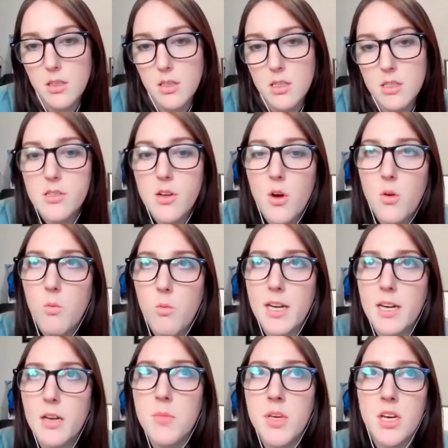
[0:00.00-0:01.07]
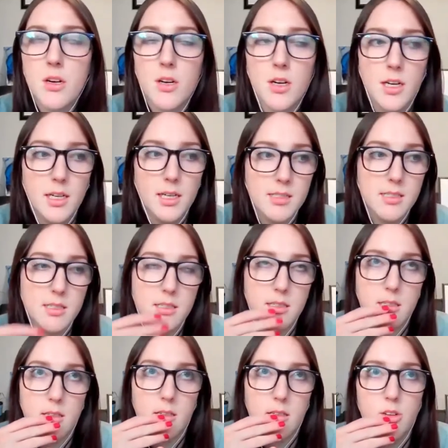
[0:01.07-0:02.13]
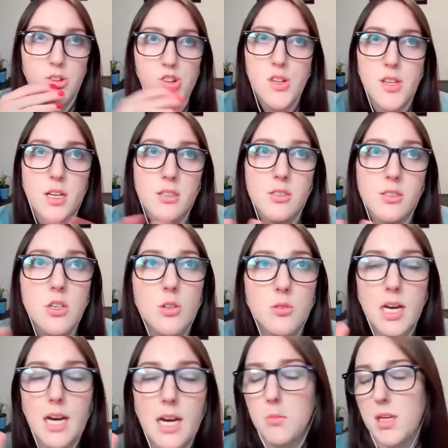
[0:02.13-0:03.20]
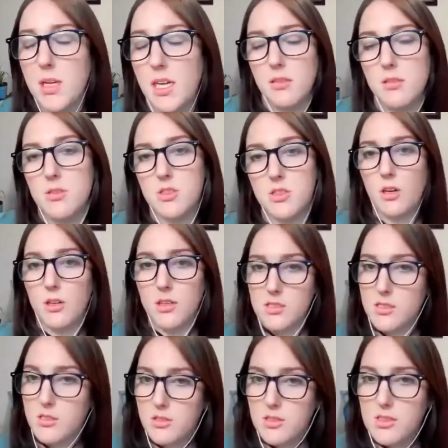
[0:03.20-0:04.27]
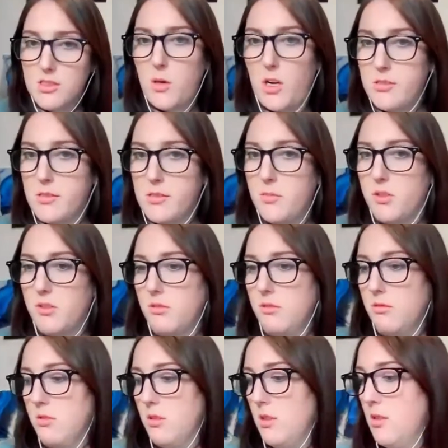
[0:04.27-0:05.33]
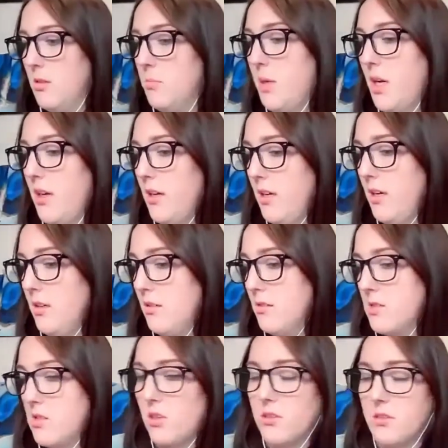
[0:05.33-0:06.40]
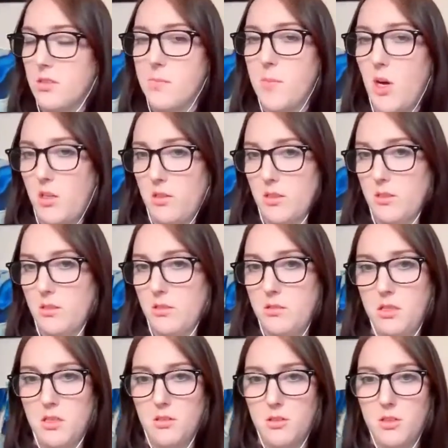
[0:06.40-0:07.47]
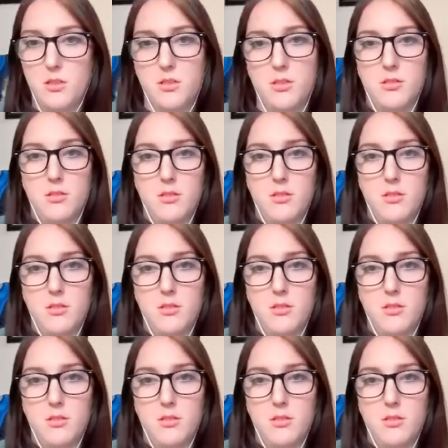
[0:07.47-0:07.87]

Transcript: So what I'm hearing is there's no timeline. Start as soon as possible, but start smaller. You know, you